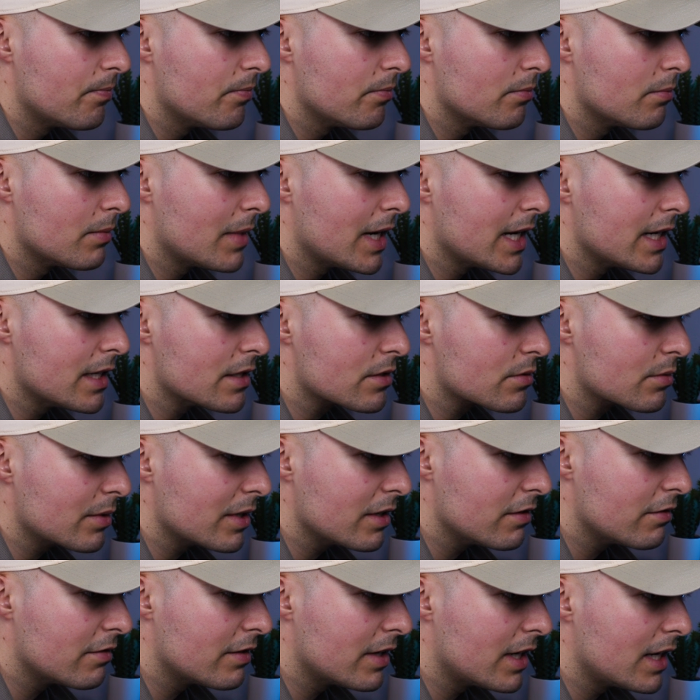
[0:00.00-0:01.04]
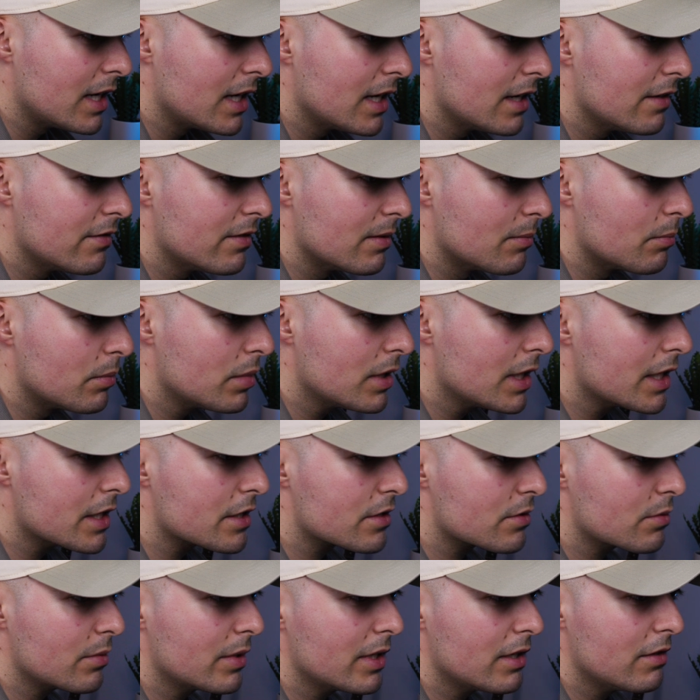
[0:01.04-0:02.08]
-25,
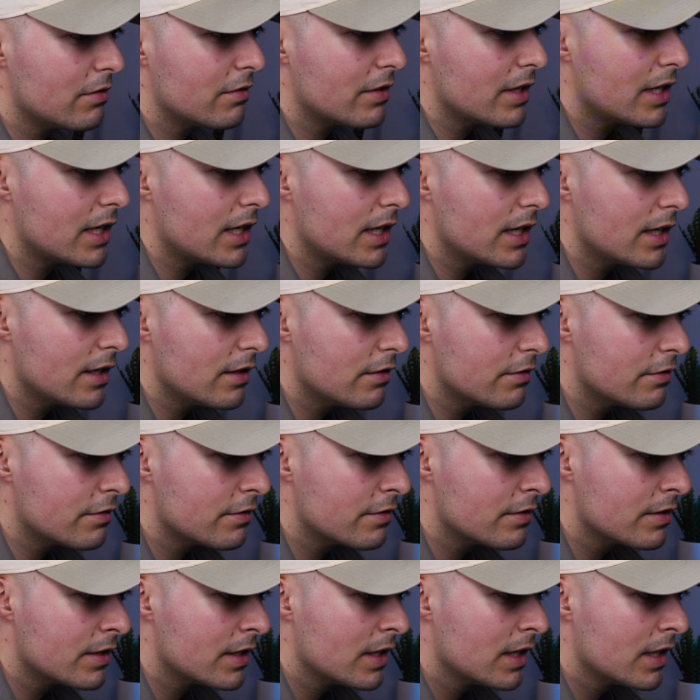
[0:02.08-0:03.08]
+25,